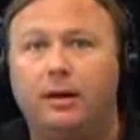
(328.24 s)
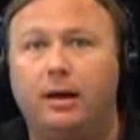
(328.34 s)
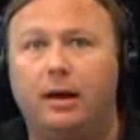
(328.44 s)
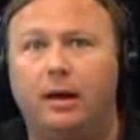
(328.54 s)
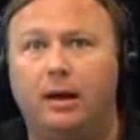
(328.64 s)

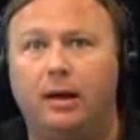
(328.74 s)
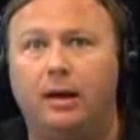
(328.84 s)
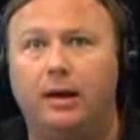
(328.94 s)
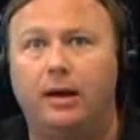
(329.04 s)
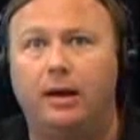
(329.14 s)

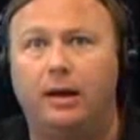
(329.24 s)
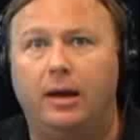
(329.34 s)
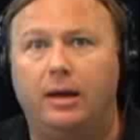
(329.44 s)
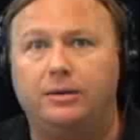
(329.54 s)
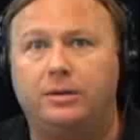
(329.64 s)

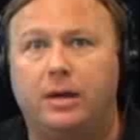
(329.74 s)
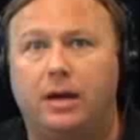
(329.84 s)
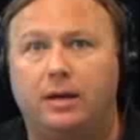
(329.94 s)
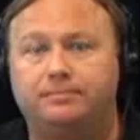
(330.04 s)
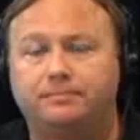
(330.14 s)
as
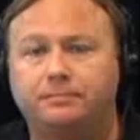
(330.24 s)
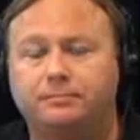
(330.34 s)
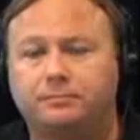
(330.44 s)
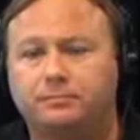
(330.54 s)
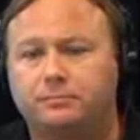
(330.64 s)

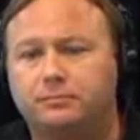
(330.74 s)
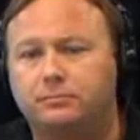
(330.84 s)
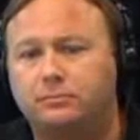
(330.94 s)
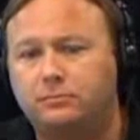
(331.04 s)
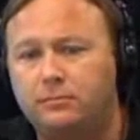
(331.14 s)

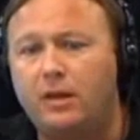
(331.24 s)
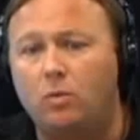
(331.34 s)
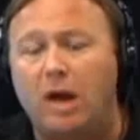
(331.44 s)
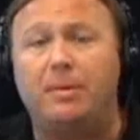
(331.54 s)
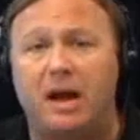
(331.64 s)

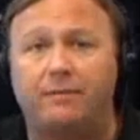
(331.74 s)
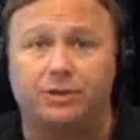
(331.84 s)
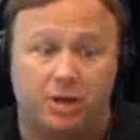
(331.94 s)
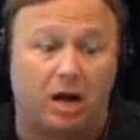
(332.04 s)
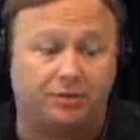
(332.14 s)
Ray
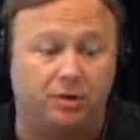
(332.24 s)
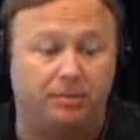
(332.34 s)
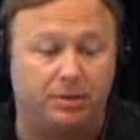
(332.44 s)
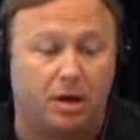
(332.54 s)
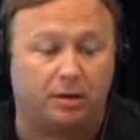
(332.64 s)
McGovern's talked to
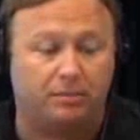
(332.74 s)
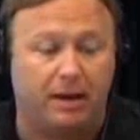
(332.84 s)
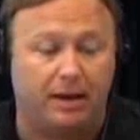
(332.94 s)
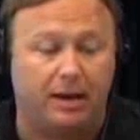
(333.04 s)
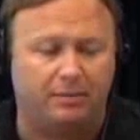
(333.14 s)
him and talked
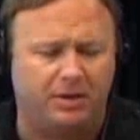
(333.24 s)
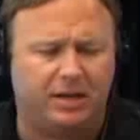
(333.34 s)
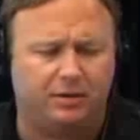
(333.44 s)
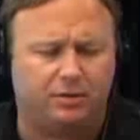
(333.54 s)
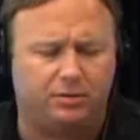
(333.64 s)
about it. I need to
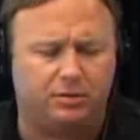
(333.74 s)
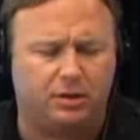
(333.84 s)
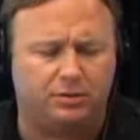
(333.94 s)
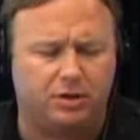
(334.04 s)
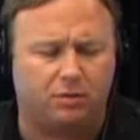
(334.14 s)
get
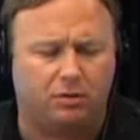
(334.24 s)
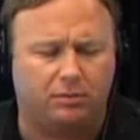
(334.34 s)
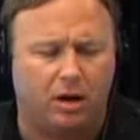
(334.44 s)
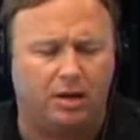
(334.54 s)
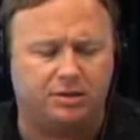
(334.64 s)
the
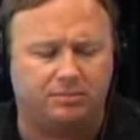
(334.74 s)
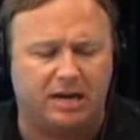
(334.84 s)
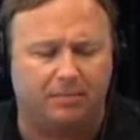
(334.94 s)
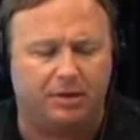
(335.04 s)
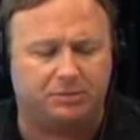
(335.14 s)
general on
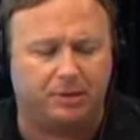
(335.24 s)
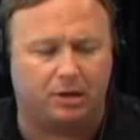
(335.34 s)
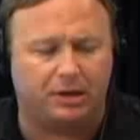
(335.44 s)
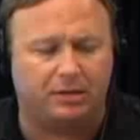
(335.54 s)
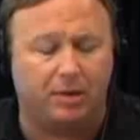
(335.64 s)
sometime, but it's been
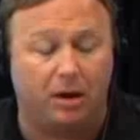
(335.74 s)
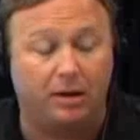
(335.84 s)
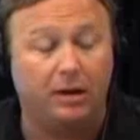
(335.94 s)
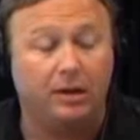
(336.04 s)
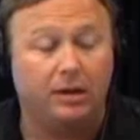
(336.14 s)
hard to get him
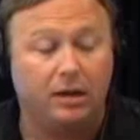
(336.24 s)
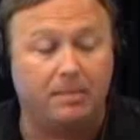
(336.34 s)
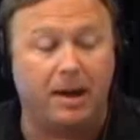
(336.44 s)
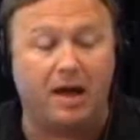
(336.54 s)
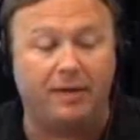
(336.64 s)
on,
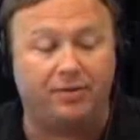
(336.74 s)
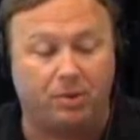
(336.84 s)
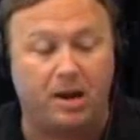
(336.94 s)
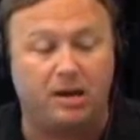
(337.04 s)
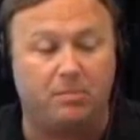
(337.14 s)
about how they
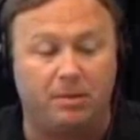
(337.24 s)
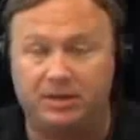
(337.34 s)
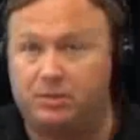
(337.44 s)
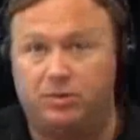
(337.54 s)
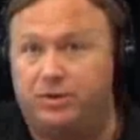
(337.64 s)
threatened him.
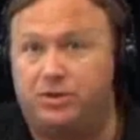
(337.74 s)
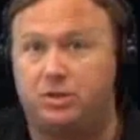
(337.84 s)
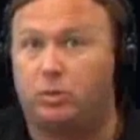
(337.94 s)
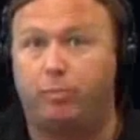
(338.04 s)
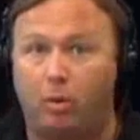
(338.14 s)
He said, well, this is
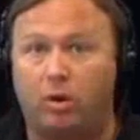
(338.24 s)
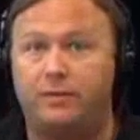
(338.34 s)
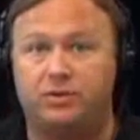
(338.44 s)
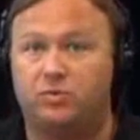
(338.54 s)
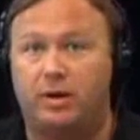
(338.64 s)
the report.
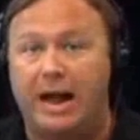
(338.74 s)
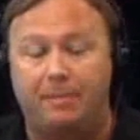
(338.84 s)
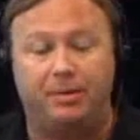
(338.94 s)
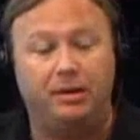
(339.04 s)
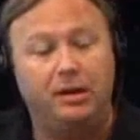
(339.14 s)
This is what
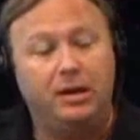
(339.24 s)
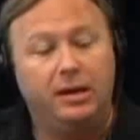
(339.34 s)
happened.